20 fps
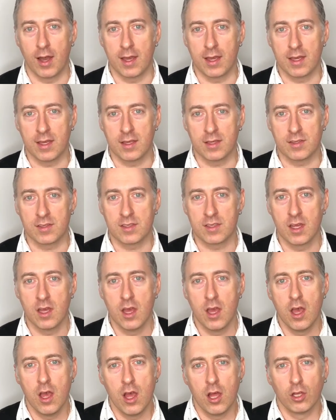is
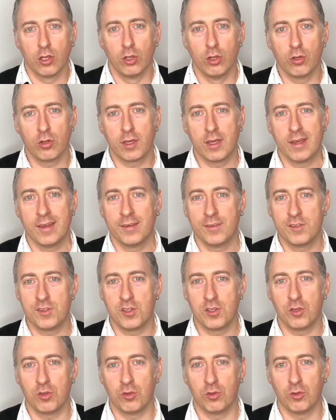looking
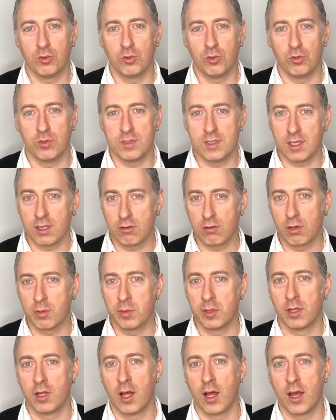to
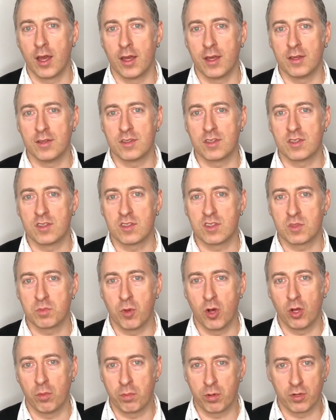decriminalize
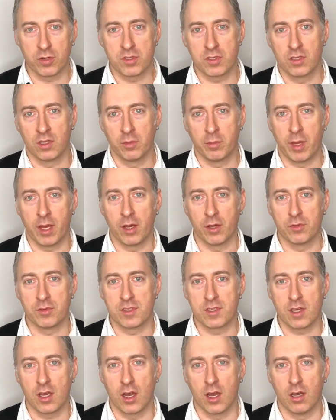small personal
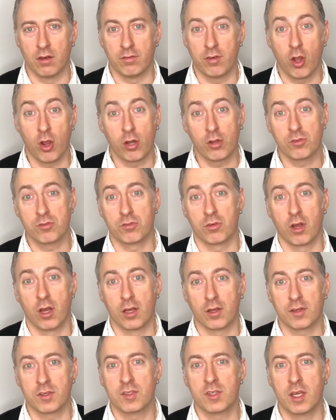amounts of hard
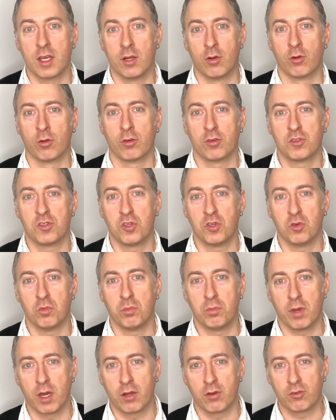drugs in order to
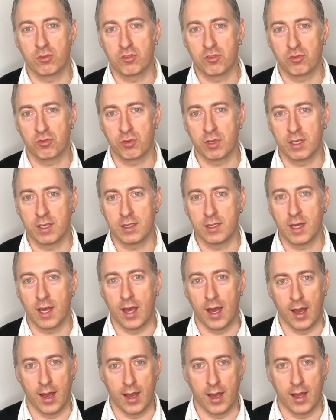better treat
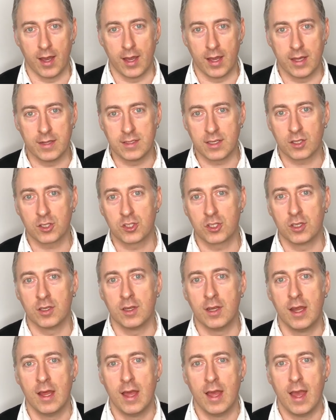
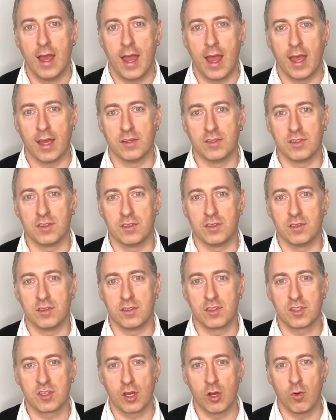addiction and
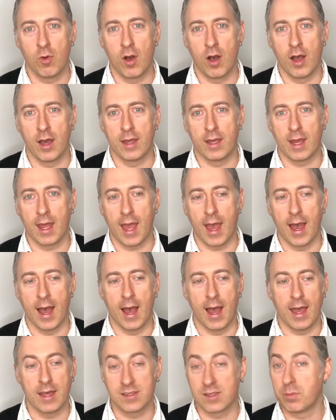so on
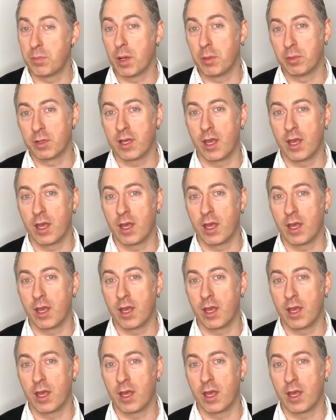as a public